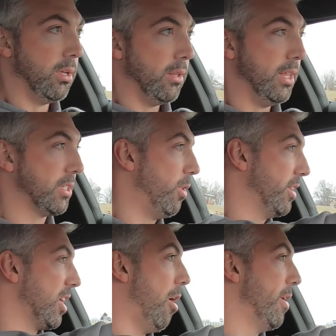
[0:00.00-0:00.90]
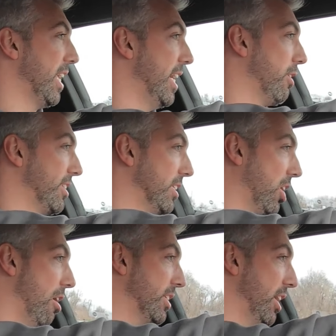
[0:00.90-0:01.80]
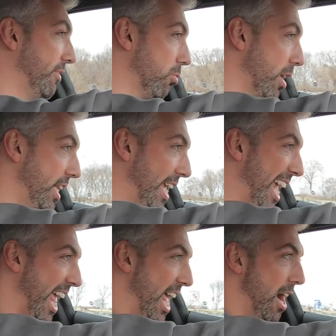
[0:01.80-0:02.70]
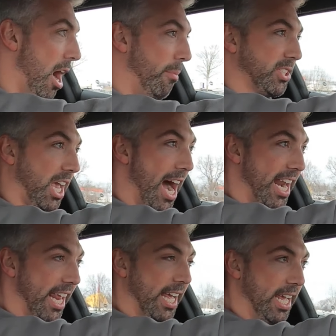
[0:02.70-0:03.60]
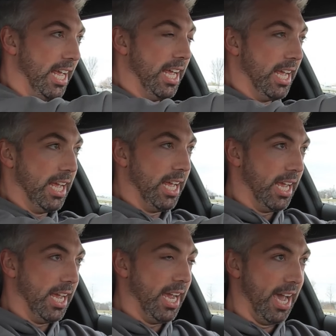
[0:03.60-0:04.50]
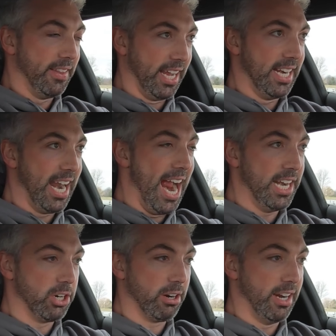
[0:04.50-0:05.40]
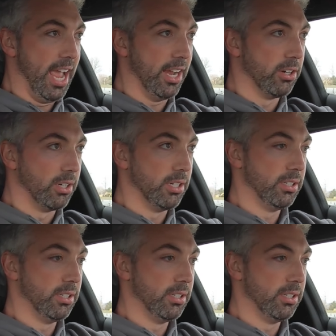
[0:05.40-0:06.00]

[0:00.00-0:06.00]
This one's always an interesting turn because you have to really almost cut it at like a 90-degree angle.